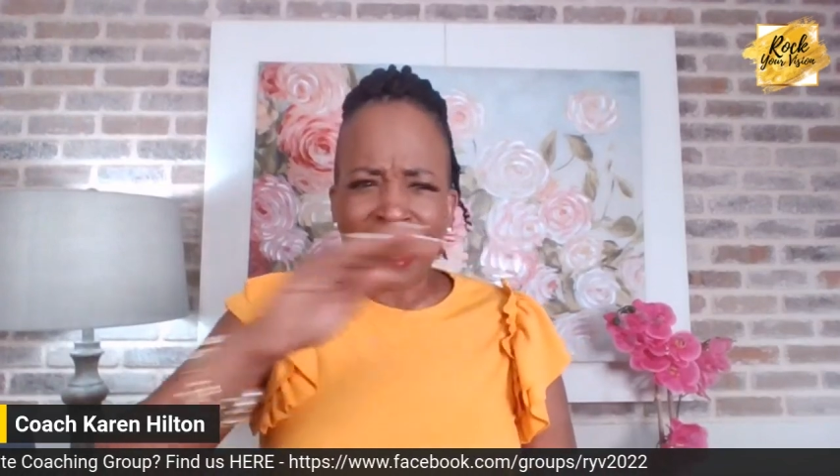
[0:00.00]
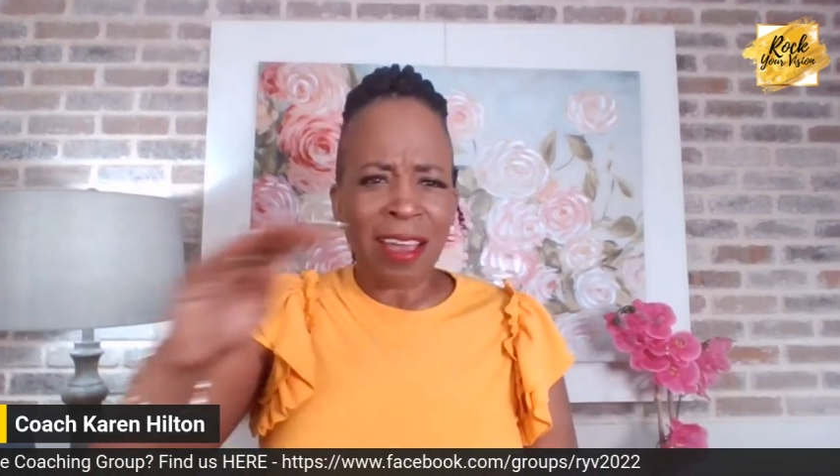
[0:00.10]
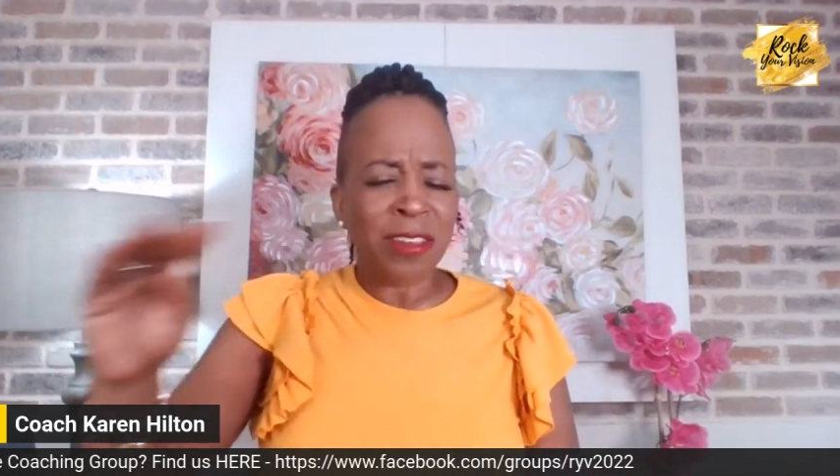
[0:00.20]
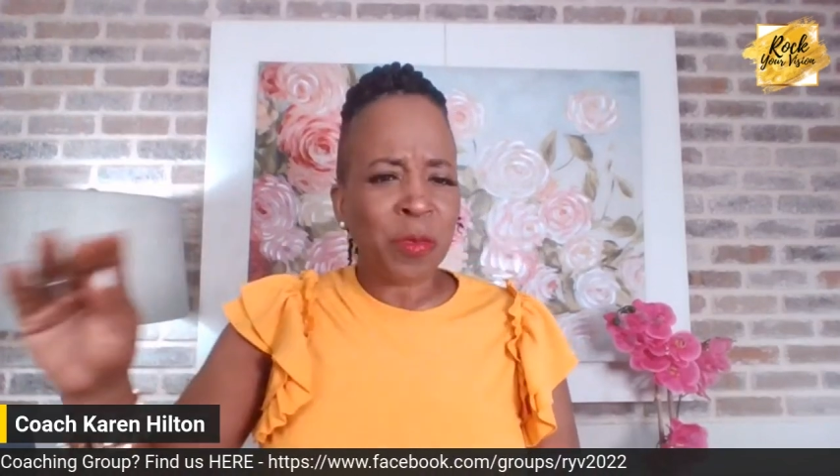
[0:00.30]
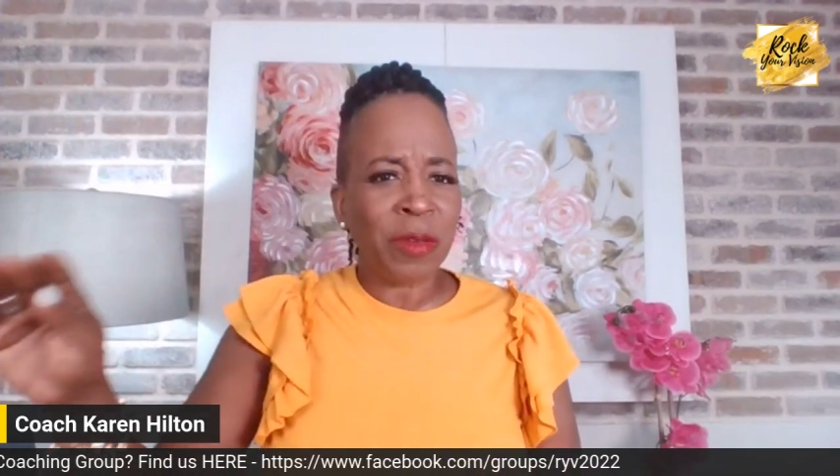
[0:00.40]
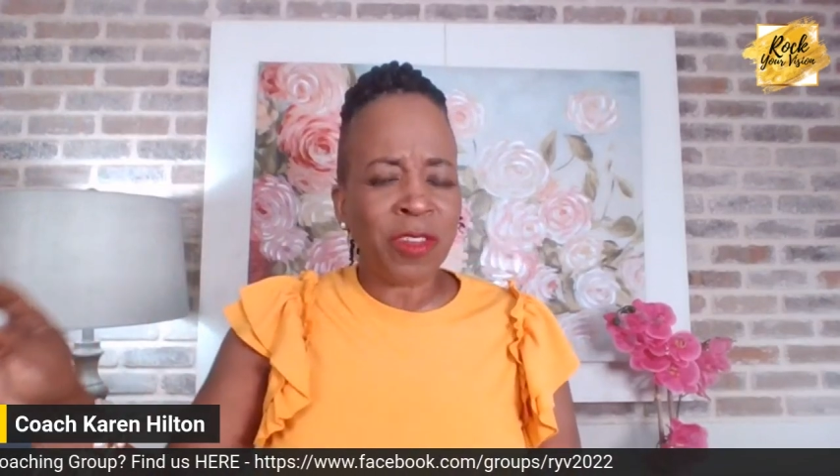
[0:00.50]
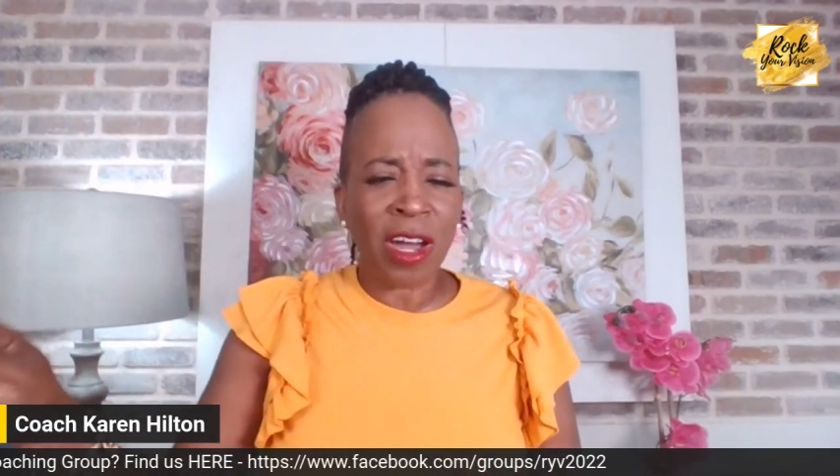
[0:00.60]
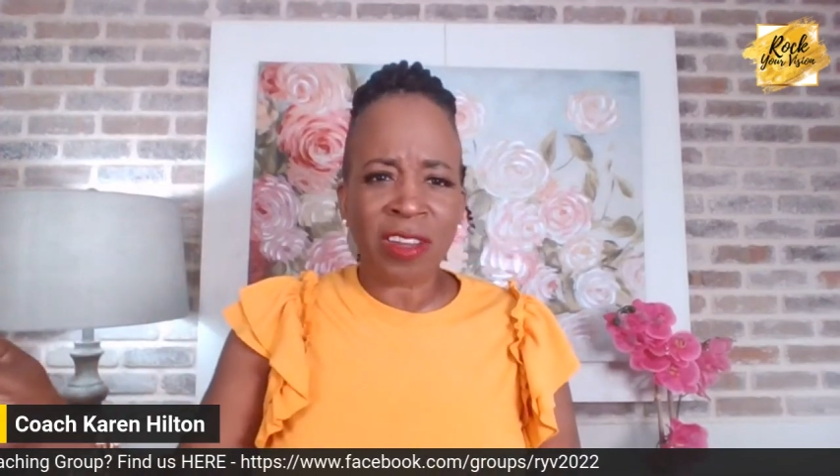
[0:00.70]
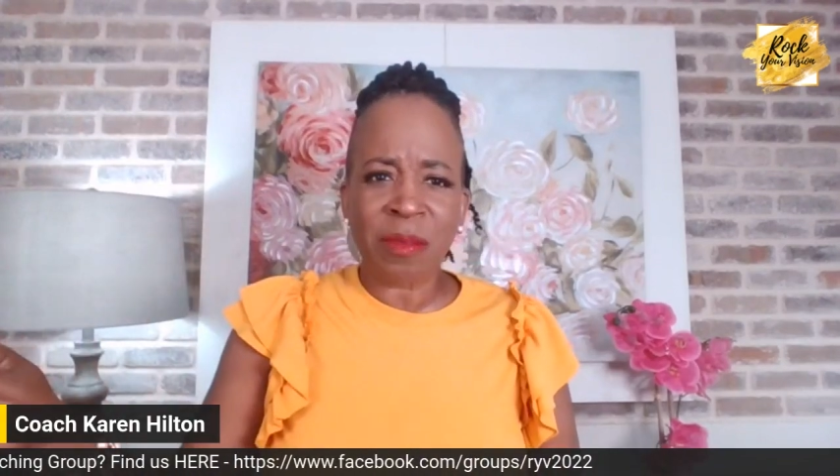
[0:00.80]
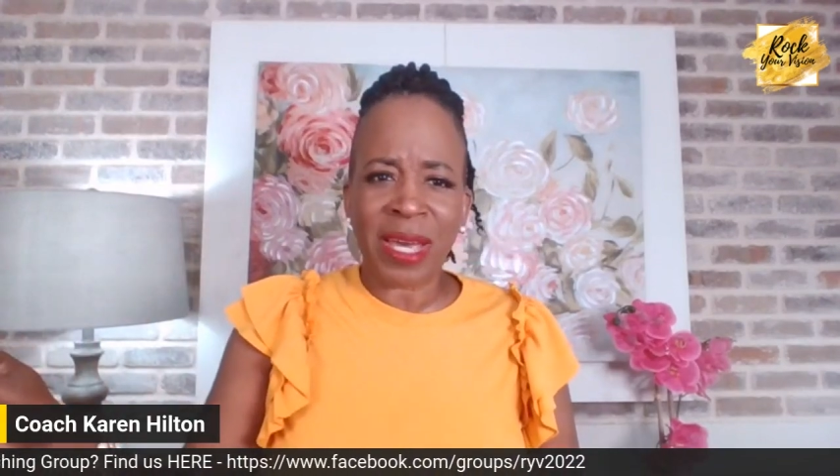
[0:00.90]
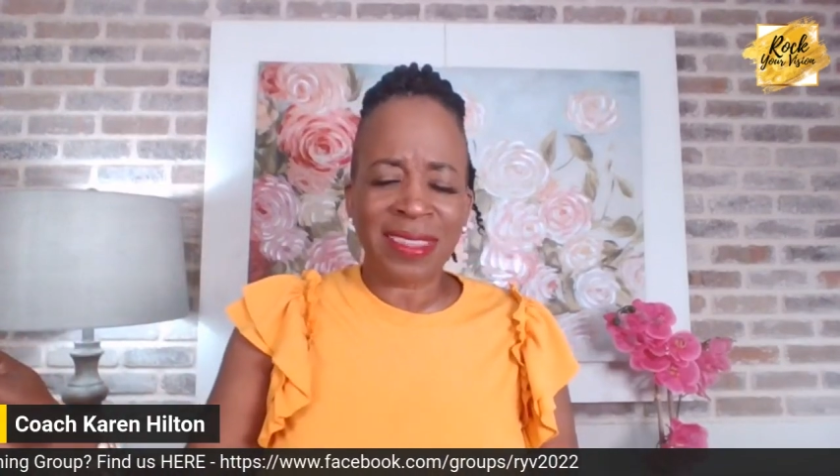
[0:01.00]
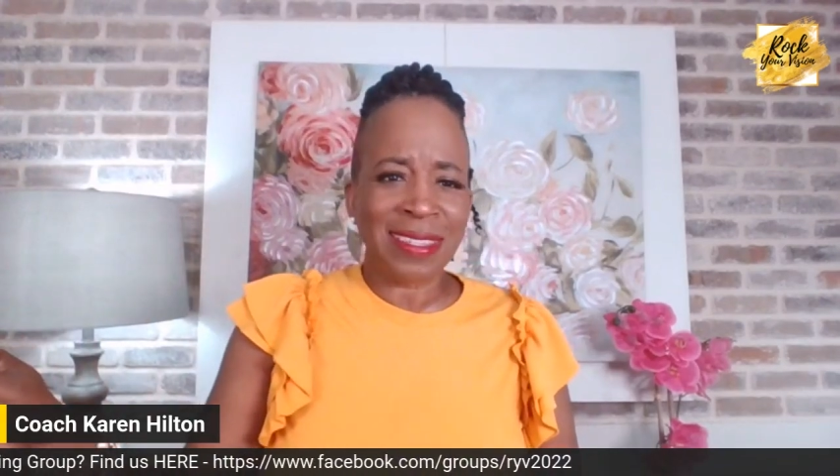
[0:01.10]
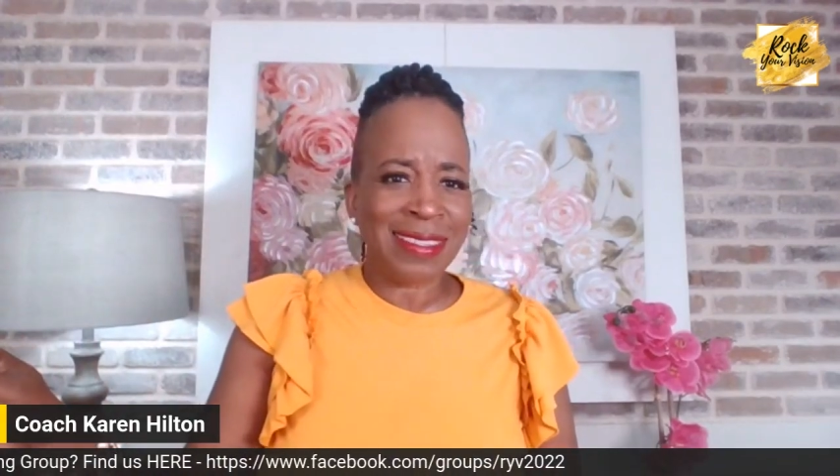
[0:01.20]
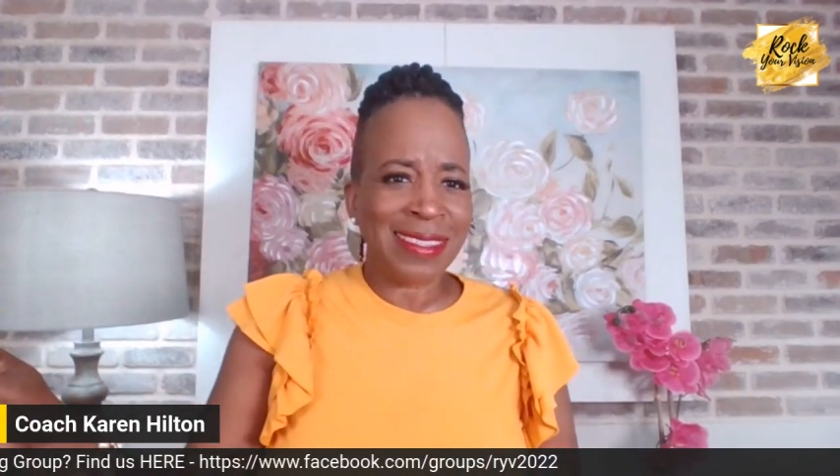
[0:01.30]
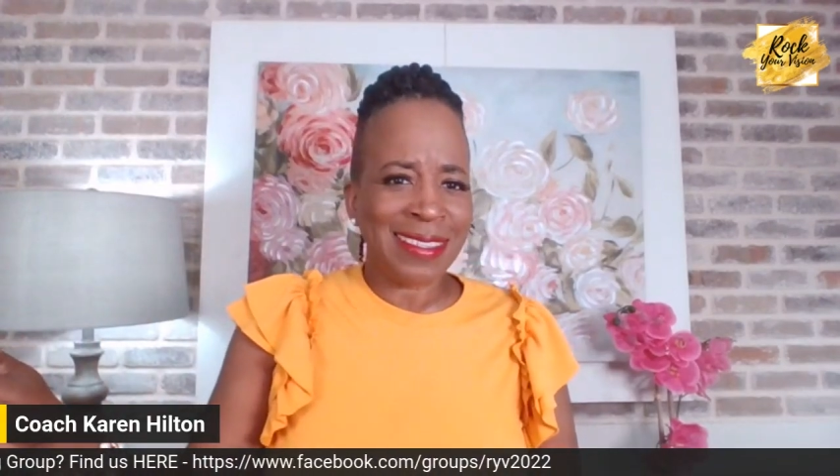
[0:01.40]
else we've talked about
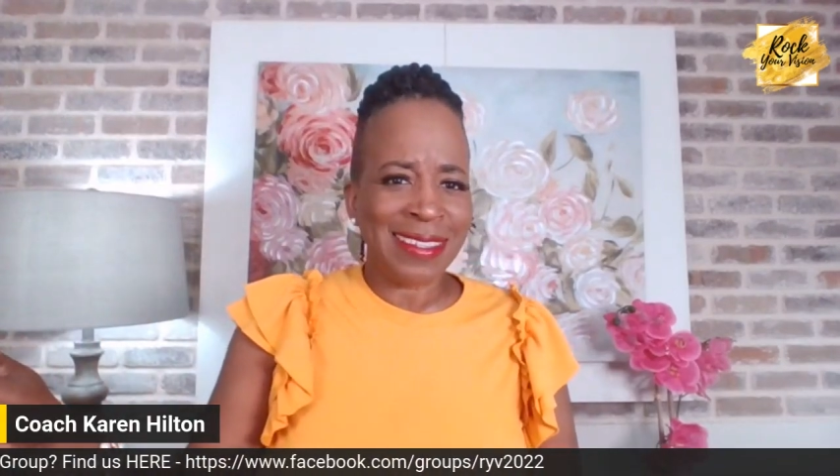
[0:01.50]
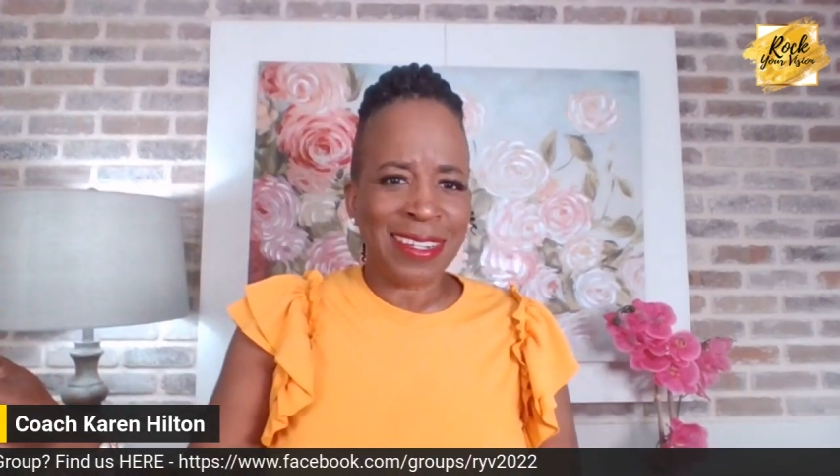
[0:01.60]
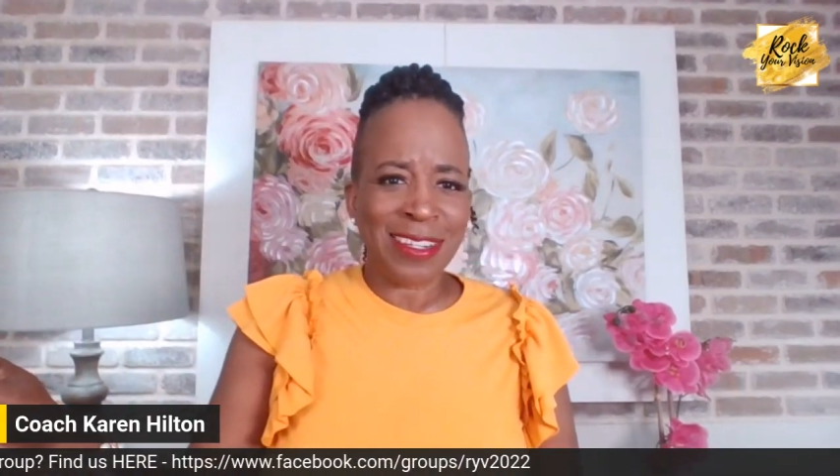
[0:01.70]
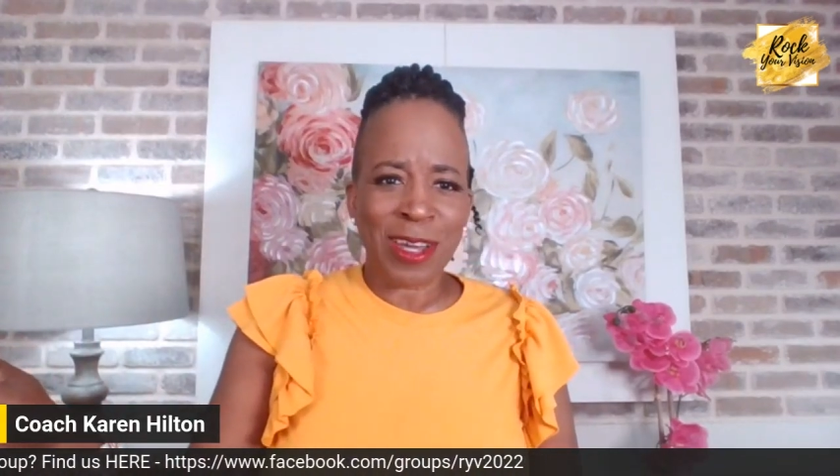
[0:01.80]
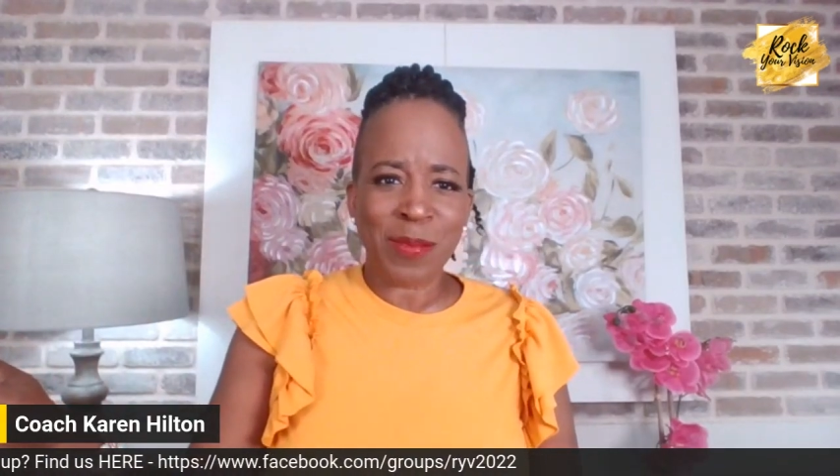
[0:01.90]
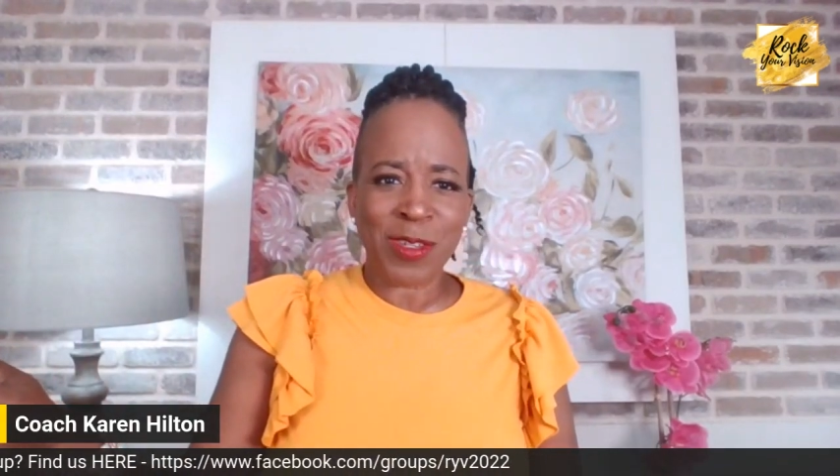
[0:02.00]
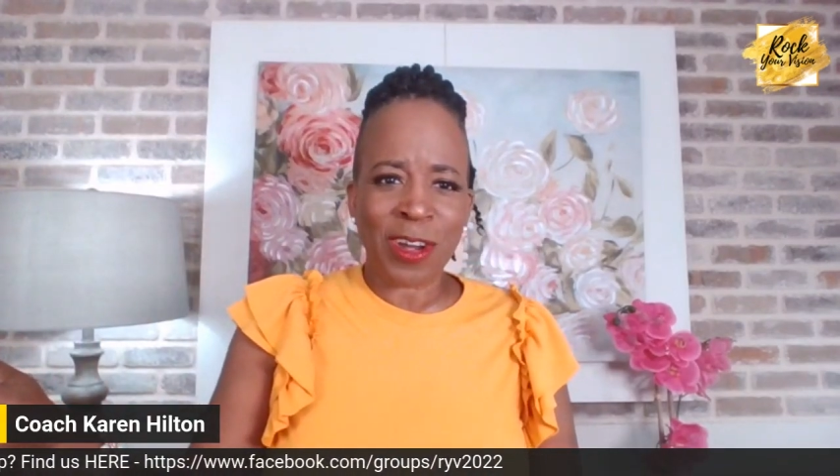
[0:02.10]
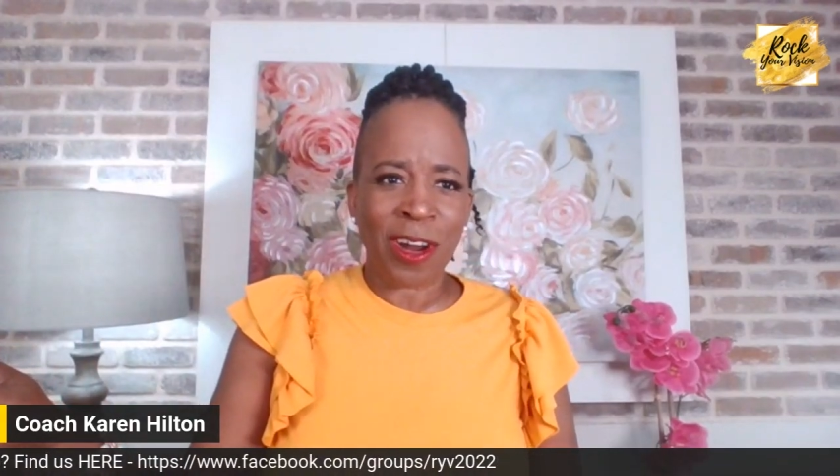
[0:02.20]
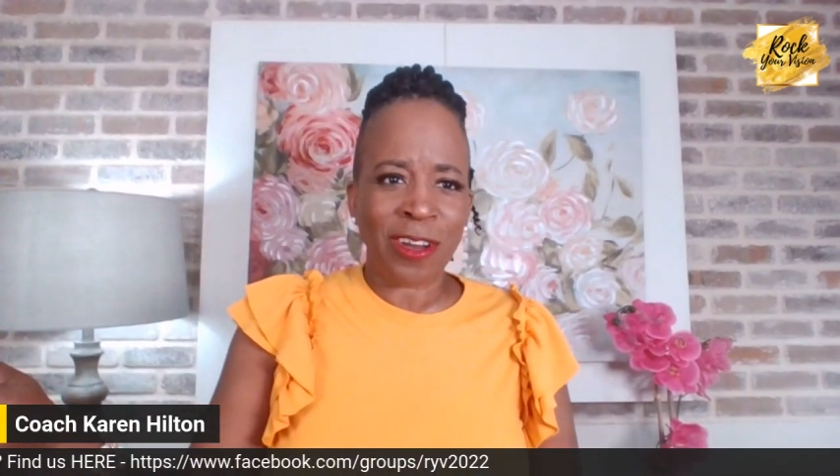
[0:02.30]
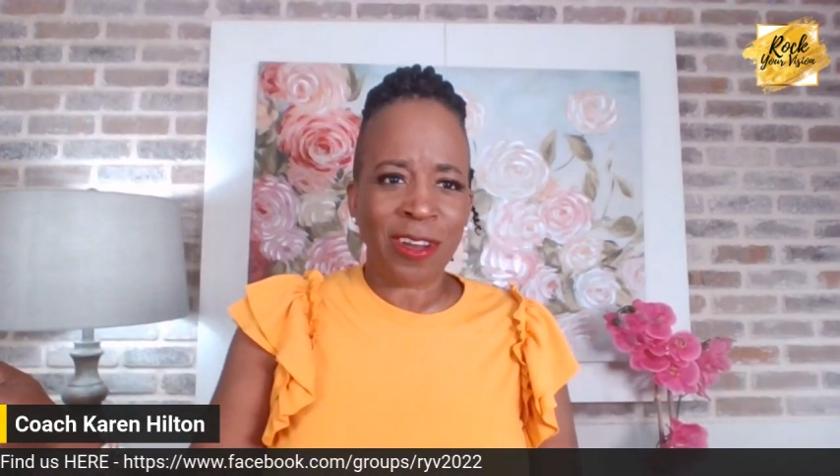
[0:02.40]
this season in Jumpstart,